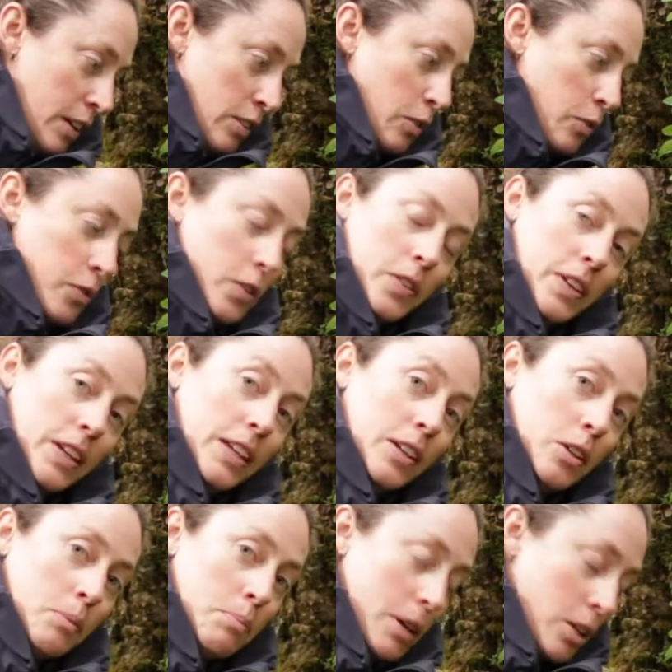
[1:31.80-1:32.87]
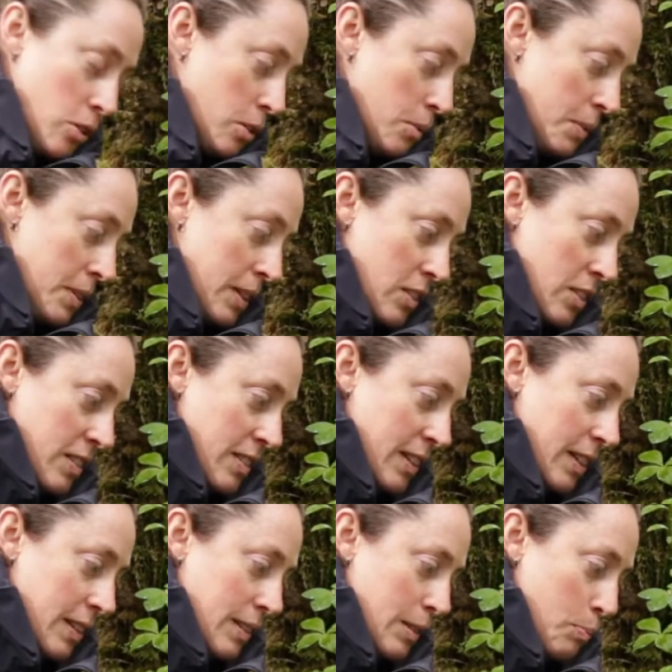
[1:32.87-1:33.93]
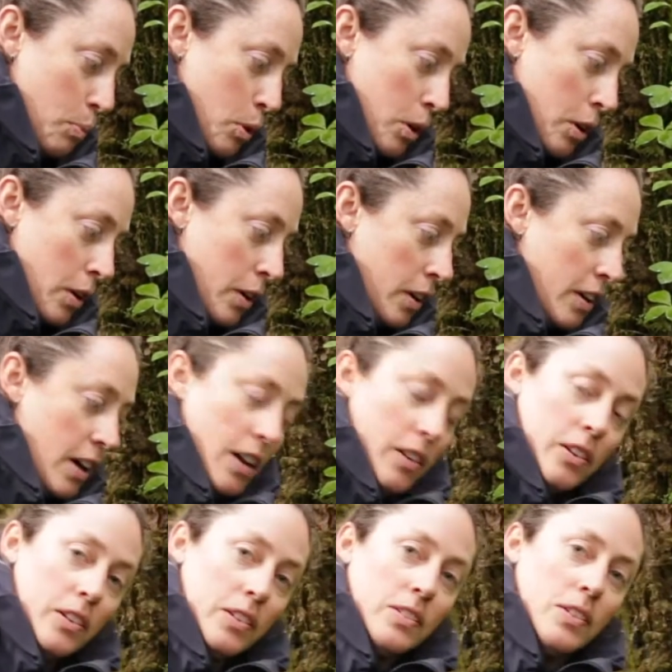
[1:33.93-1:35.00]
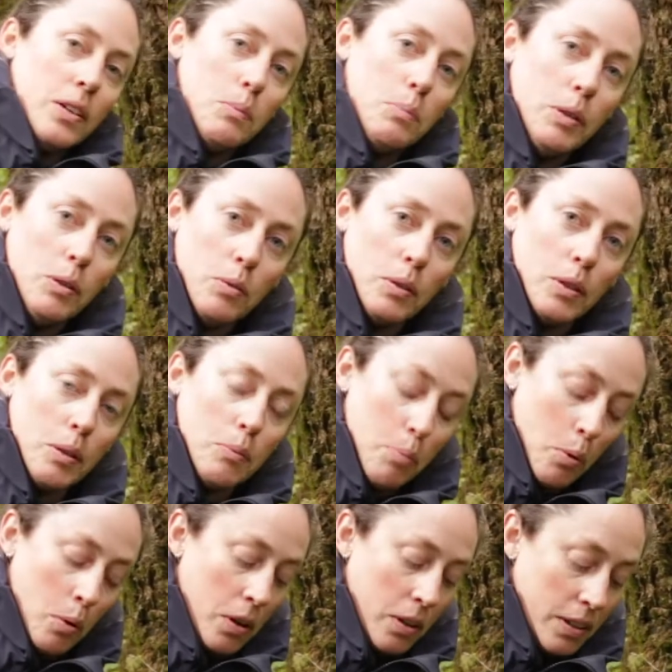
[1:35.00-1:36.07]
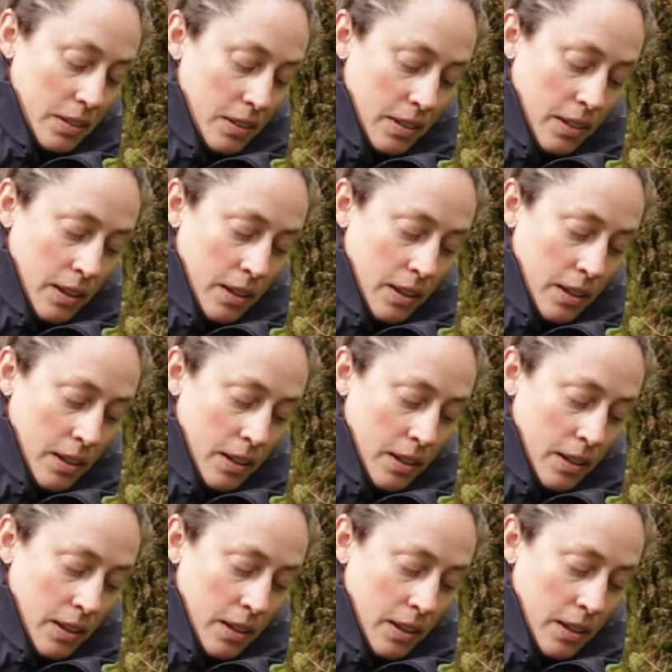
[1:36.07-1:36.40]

So for the gilled mushrooms such as this, spore color is going to be really important.